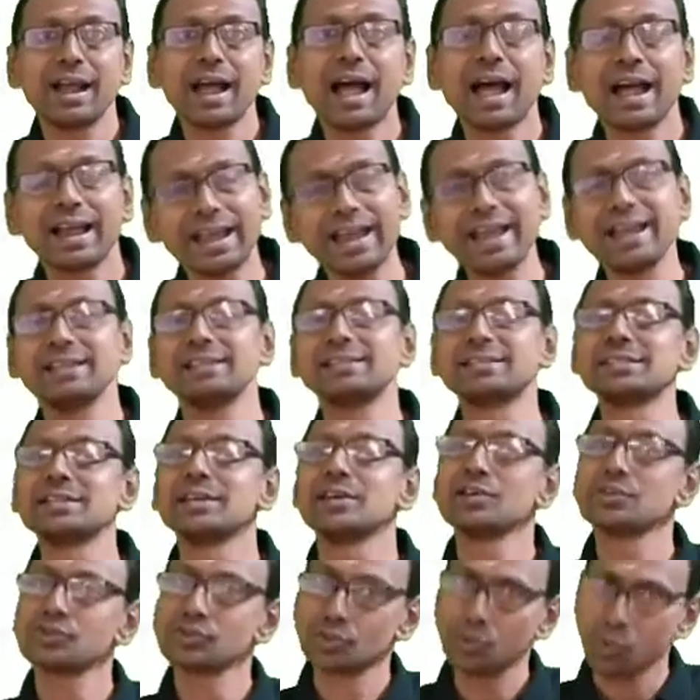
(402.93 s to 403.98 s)

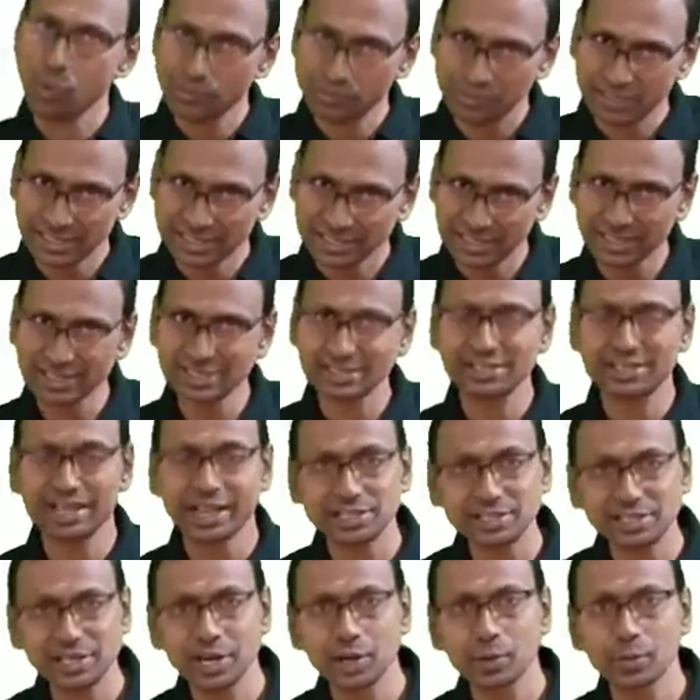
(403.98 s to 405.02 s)
against scope changes,
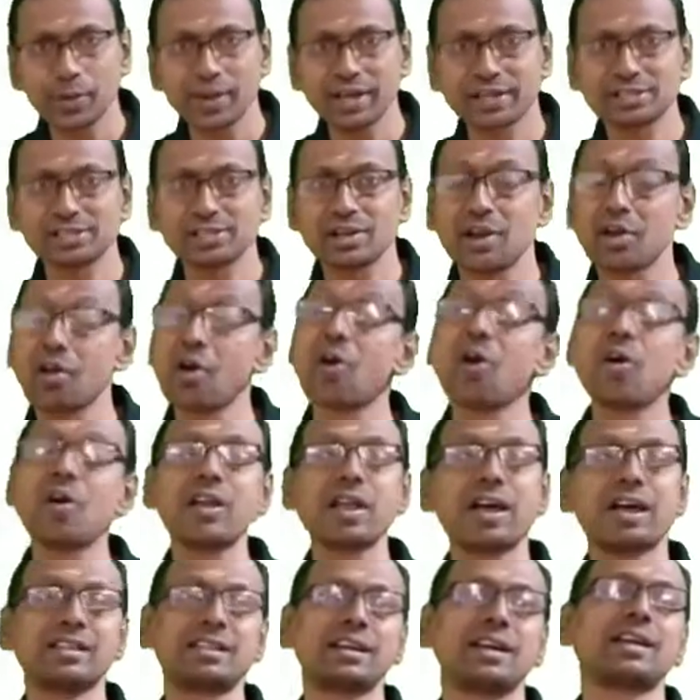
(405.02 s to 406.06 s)
change requests and
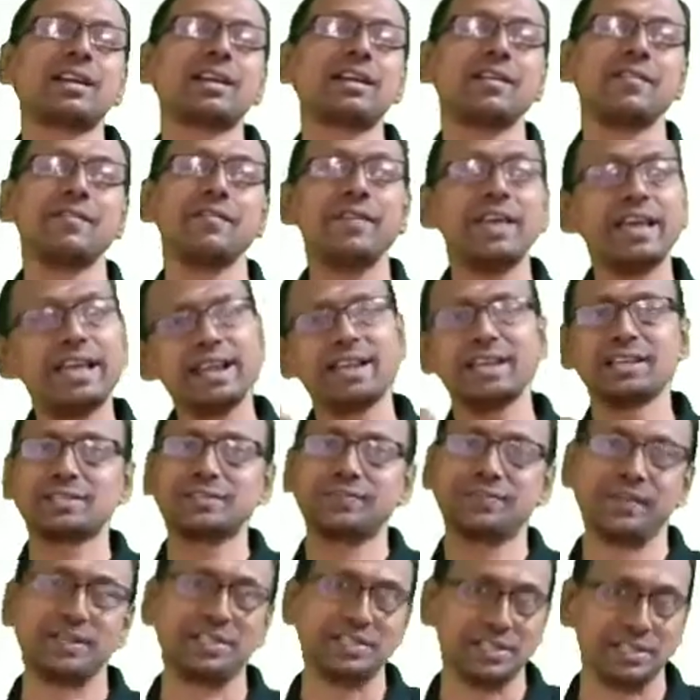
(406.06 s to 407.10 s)
all other various
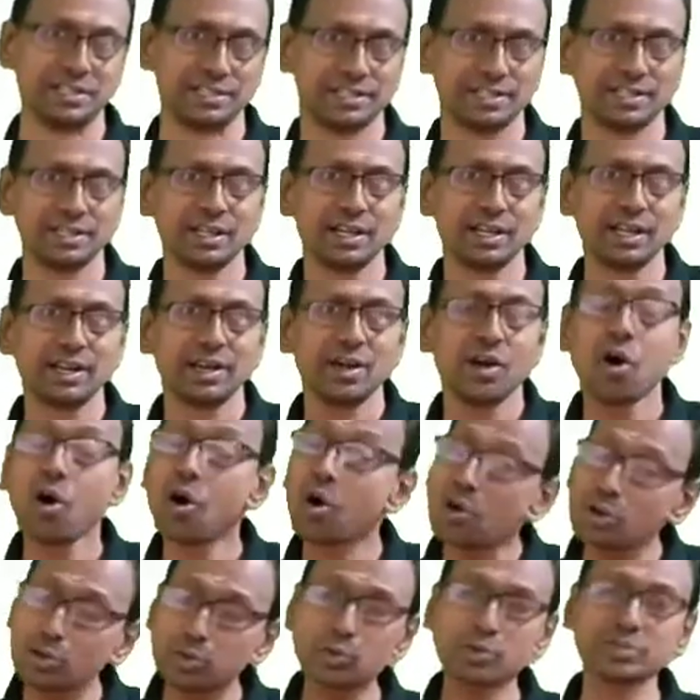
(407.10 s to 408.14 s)
features.
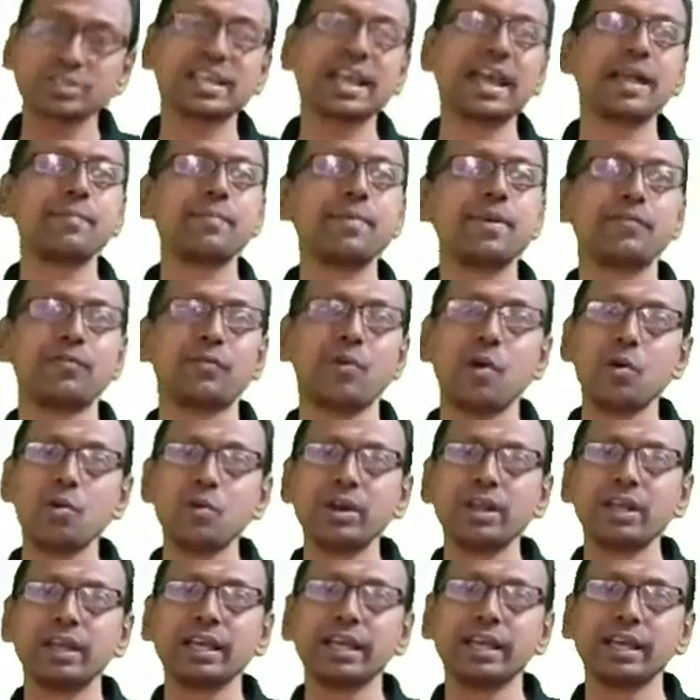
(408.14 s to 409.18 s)
All those can be
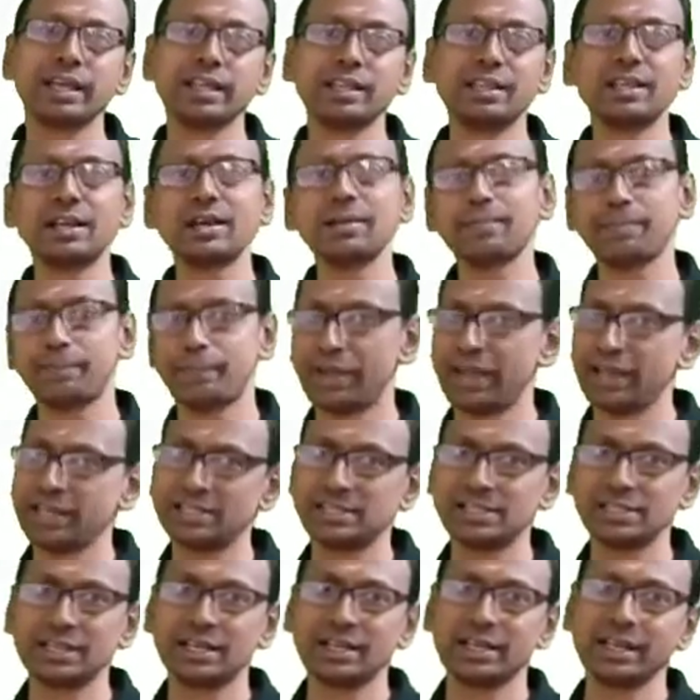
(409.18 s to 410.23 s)
found in the page